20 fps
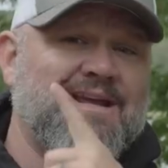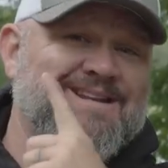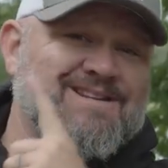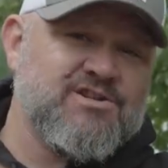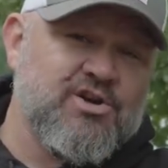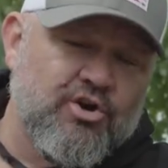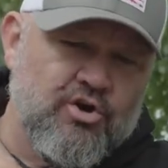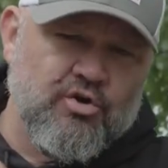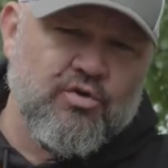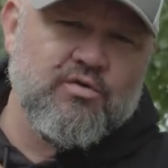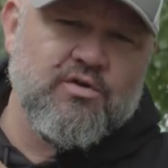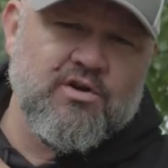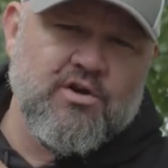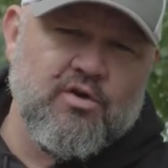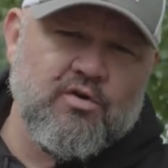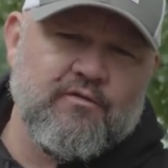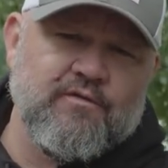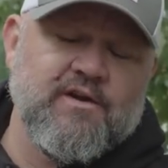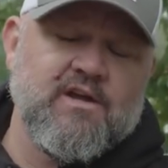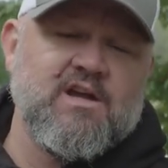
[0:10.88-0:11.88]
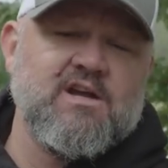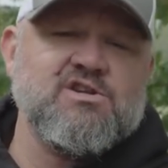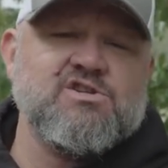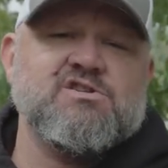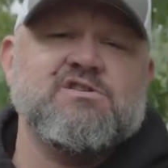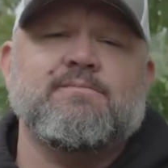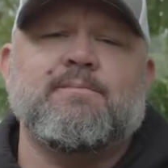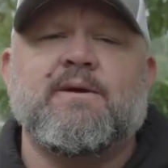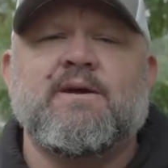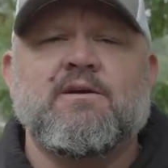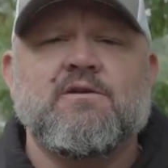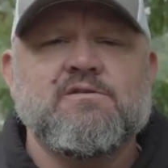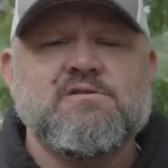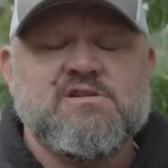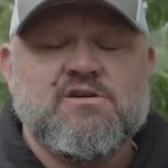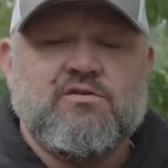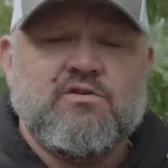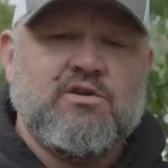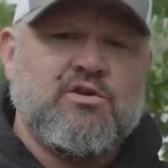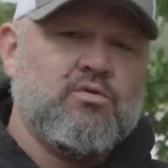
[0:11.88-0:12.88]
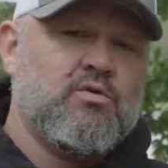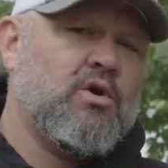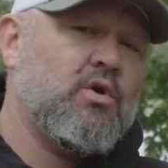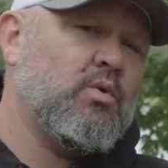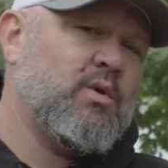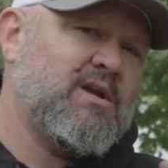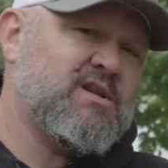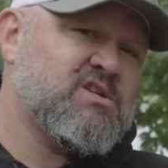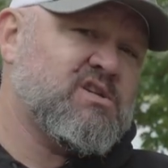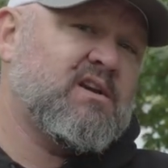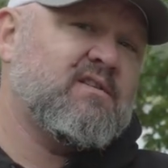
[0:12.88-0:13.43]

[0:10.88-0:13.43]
and turn on the notifications bell so that you know each